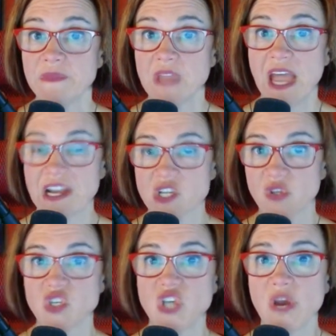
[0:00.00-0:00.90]
actually
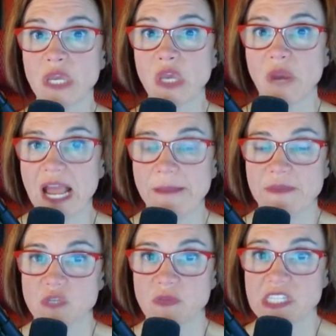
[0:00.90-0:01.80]
showing you what
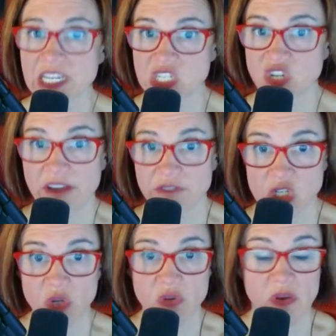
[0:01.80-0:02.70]
happens with sex trafficked children.